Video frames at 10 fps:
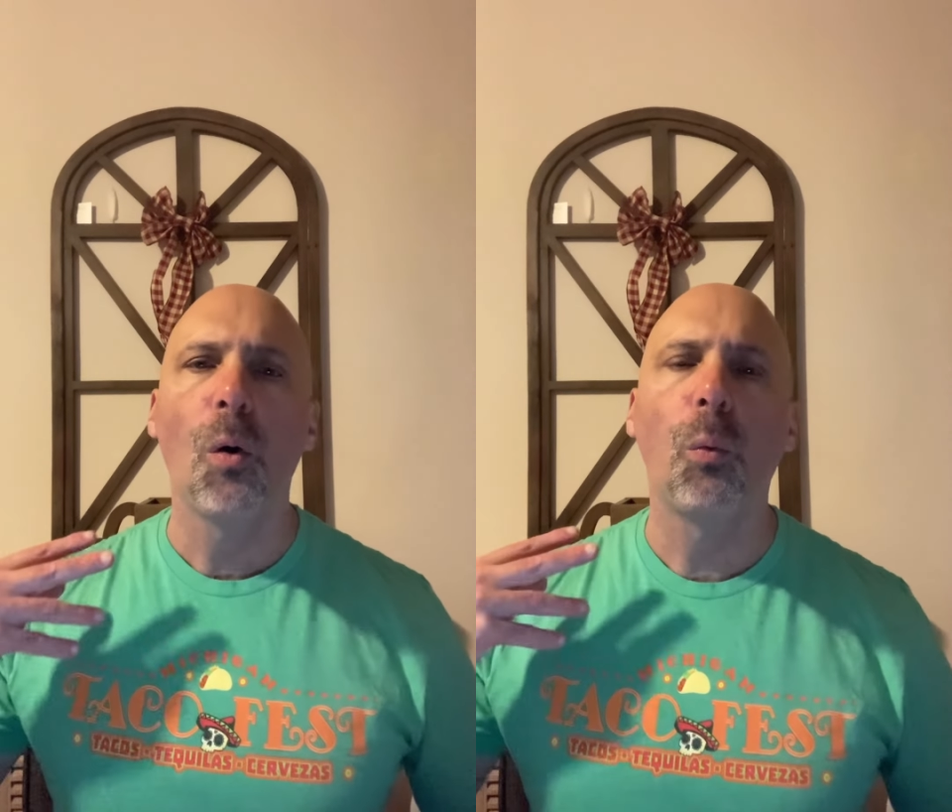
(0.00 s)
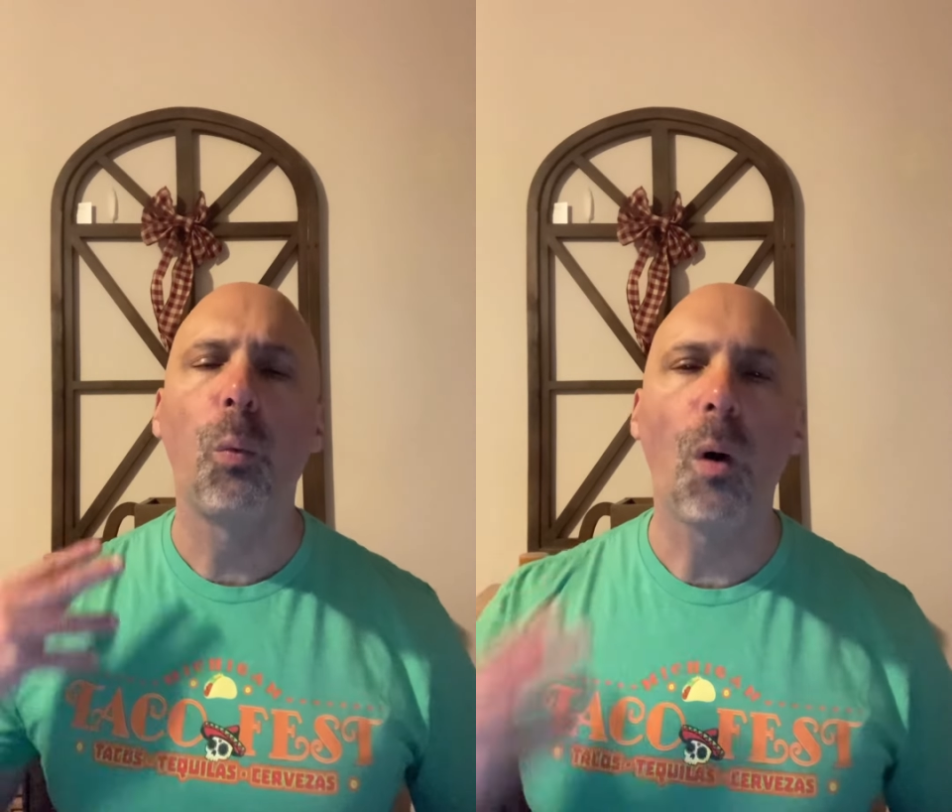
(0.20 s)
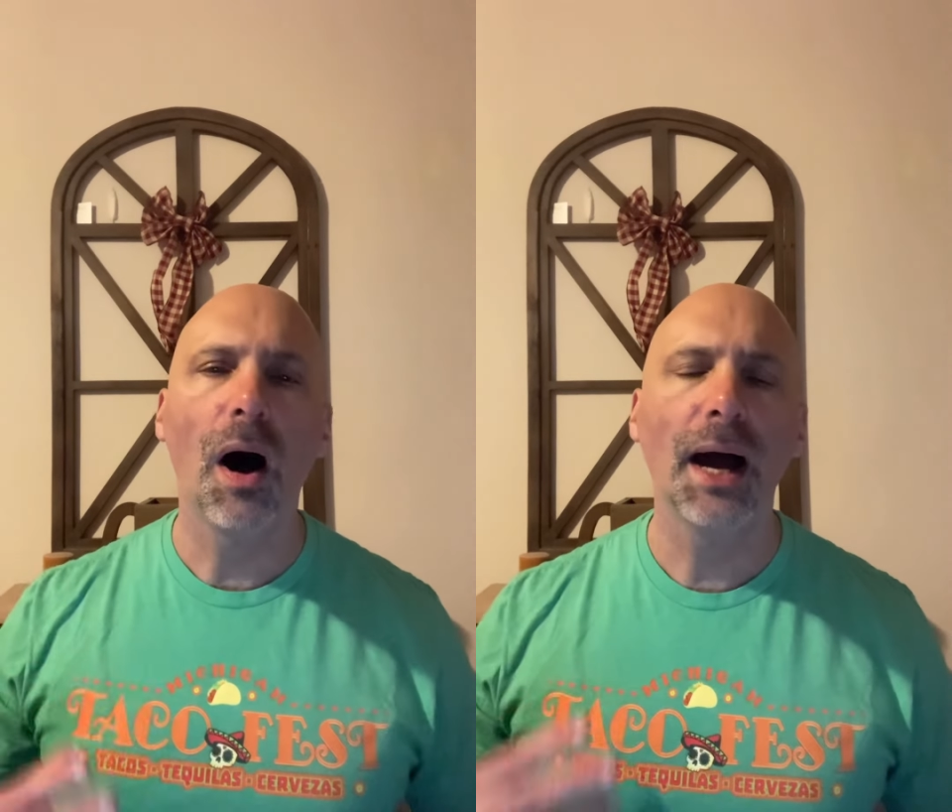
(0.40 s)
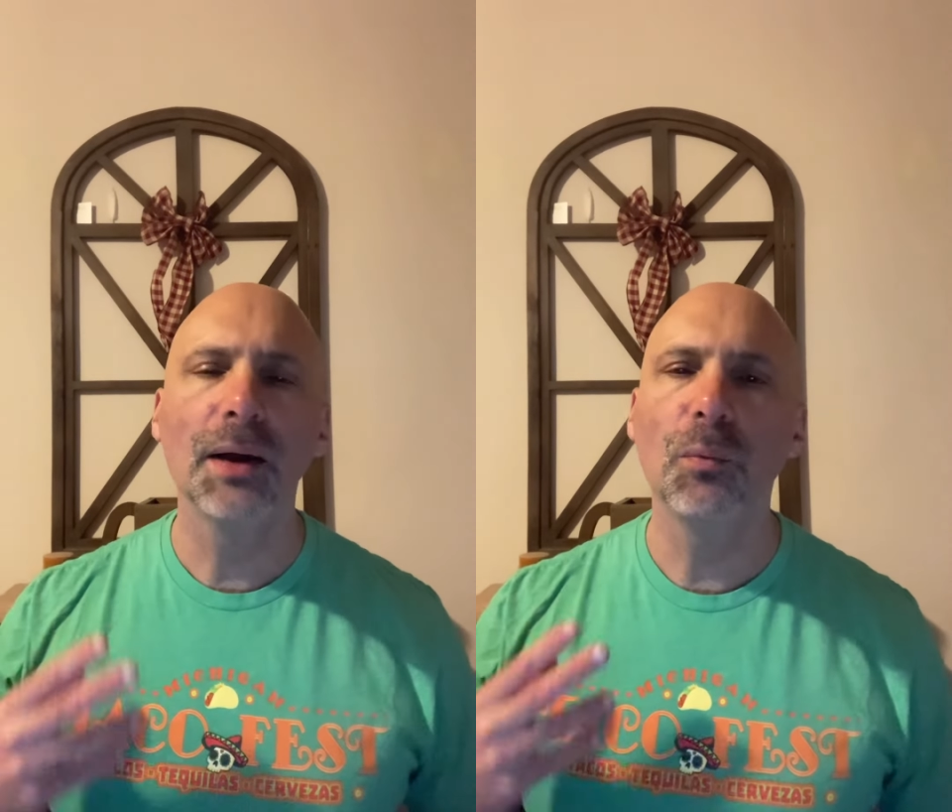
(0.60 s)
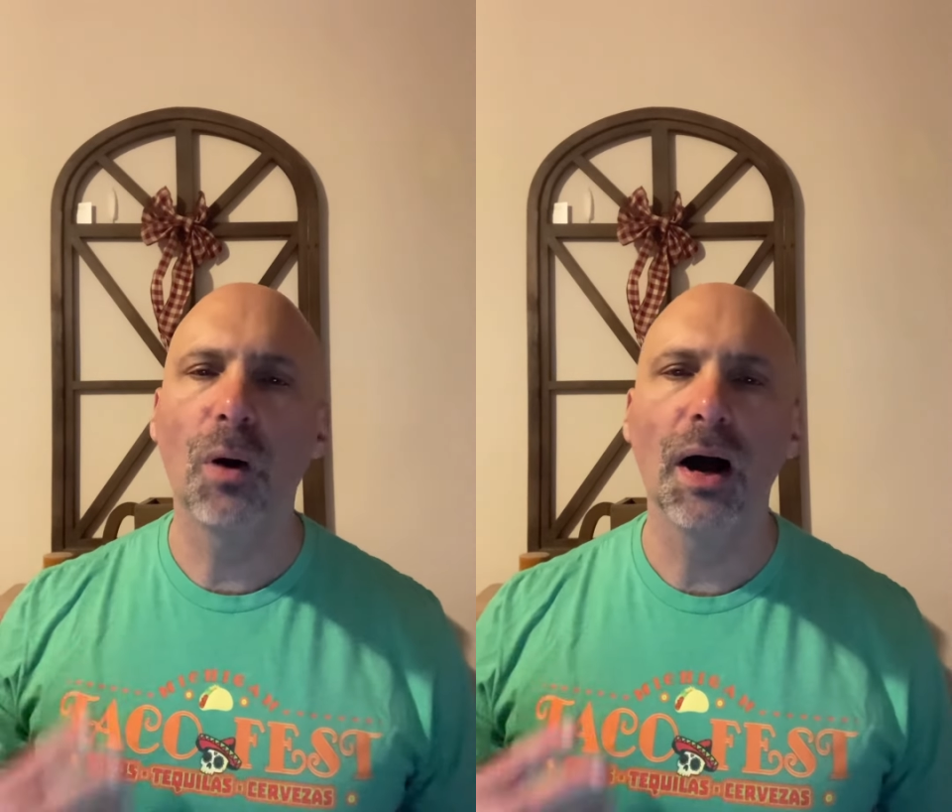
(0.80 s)
Why,
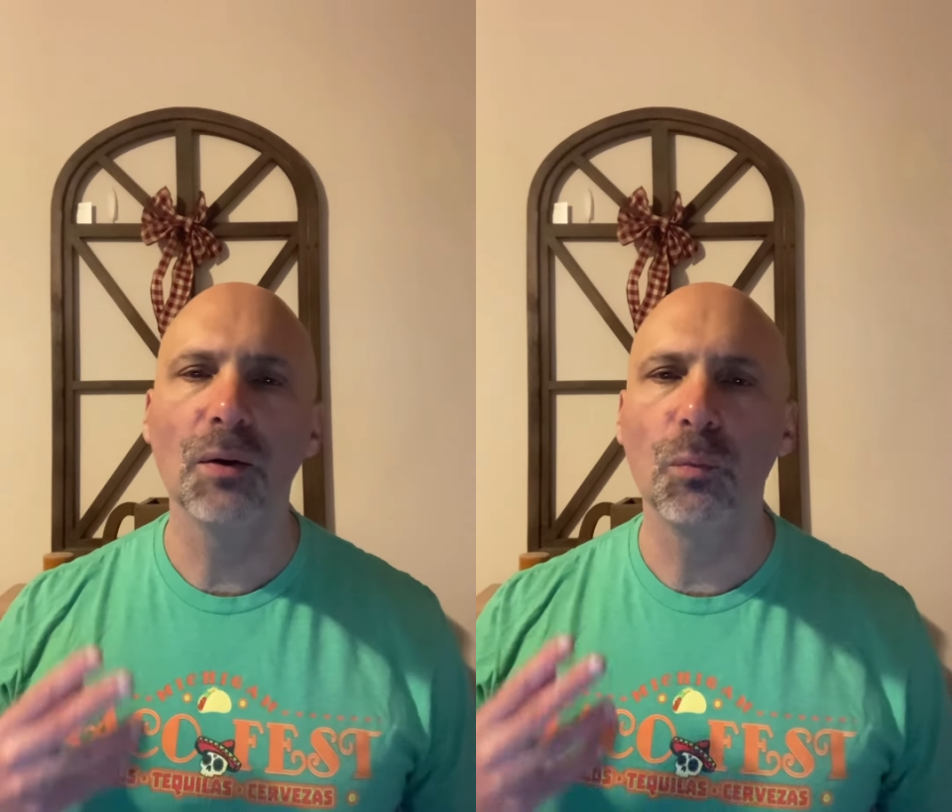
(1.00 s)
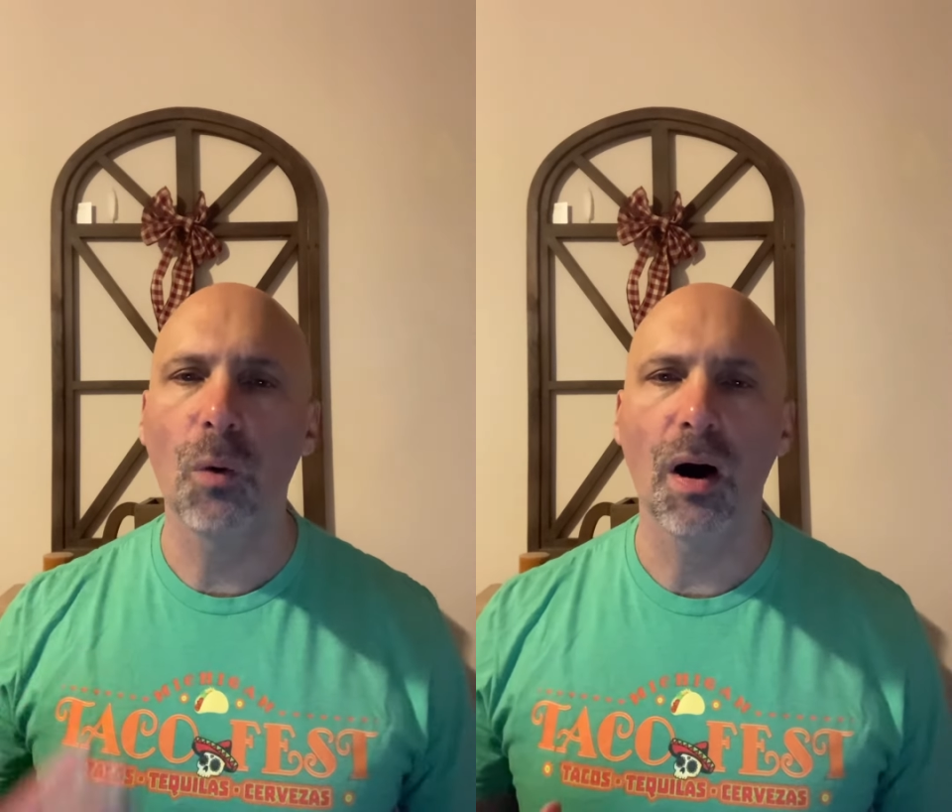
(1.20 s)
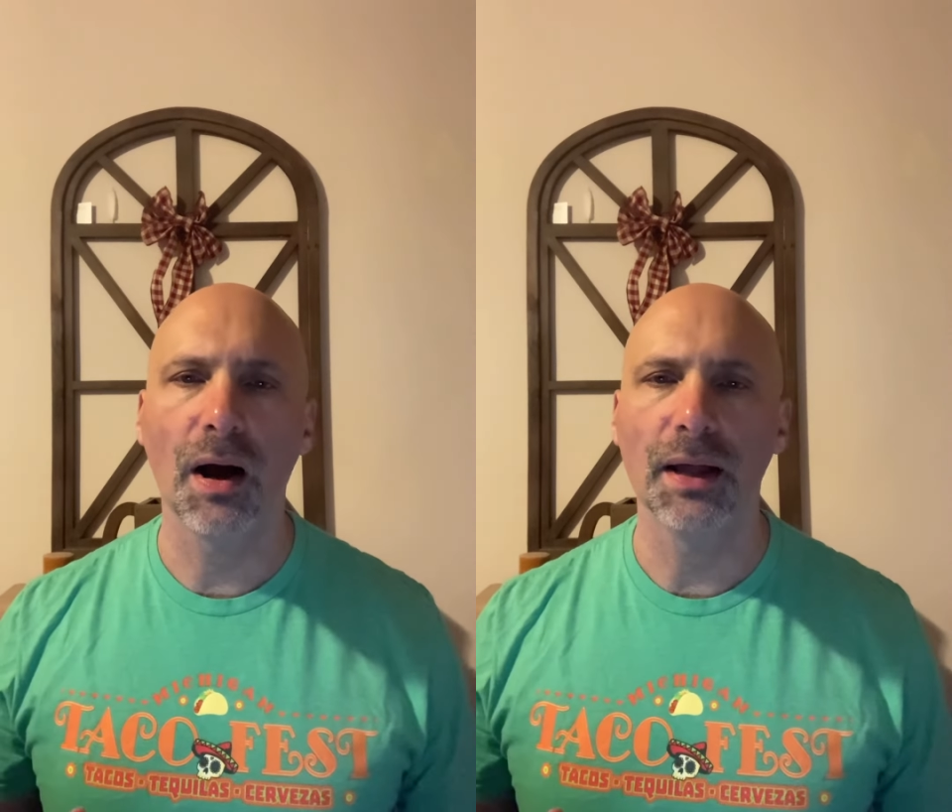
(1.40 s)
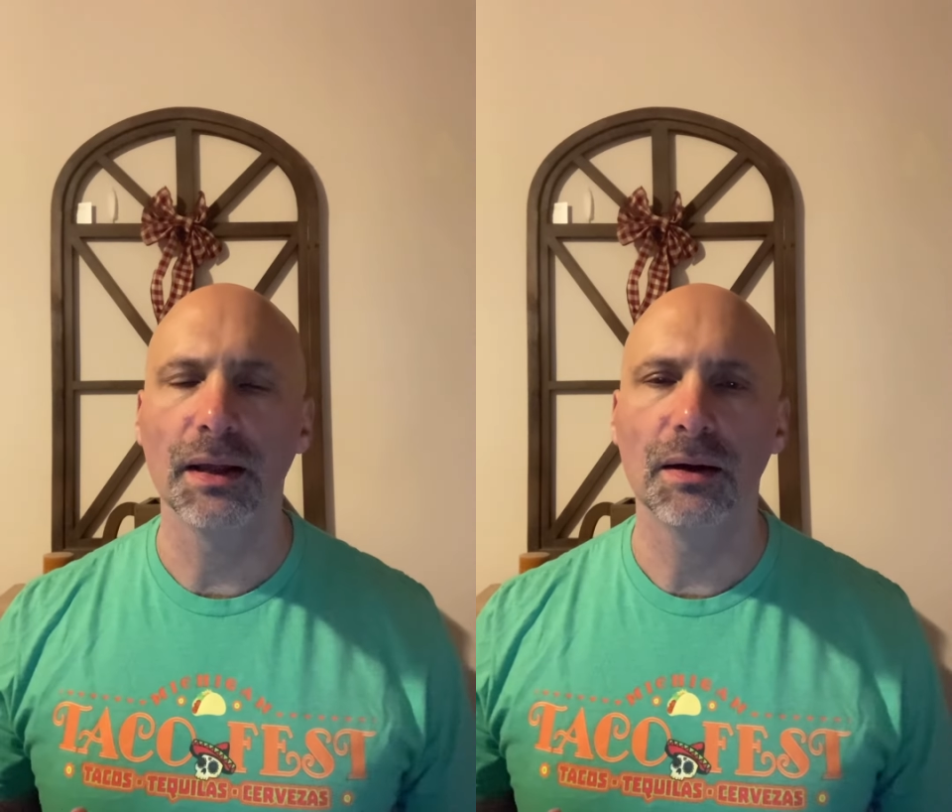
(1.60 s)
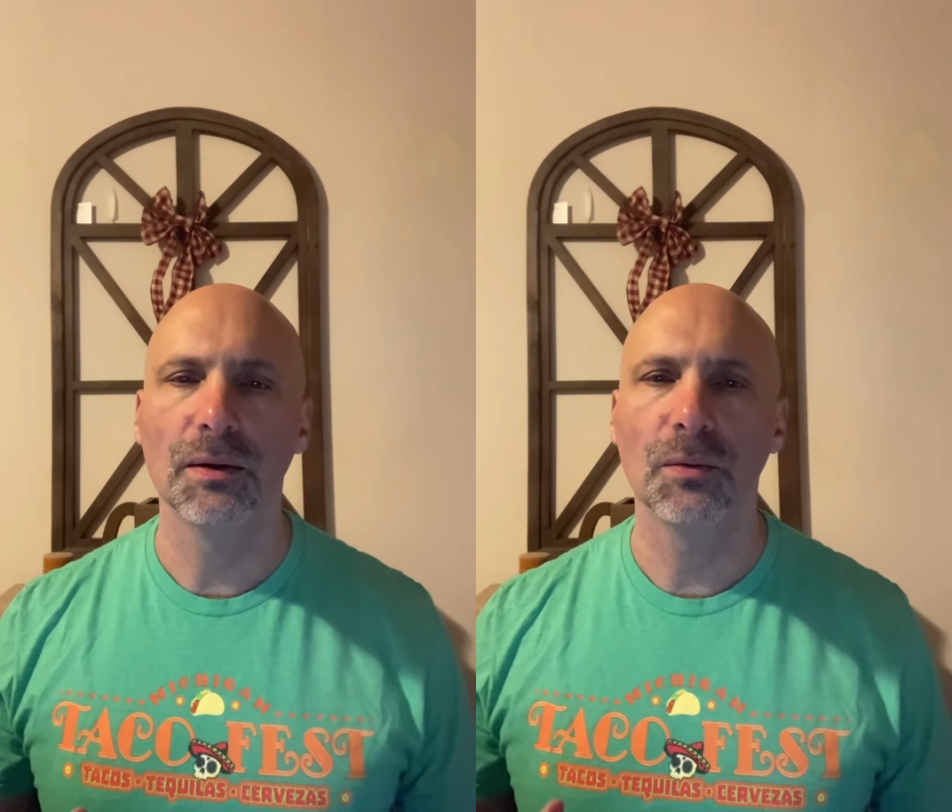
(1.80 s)
why, why,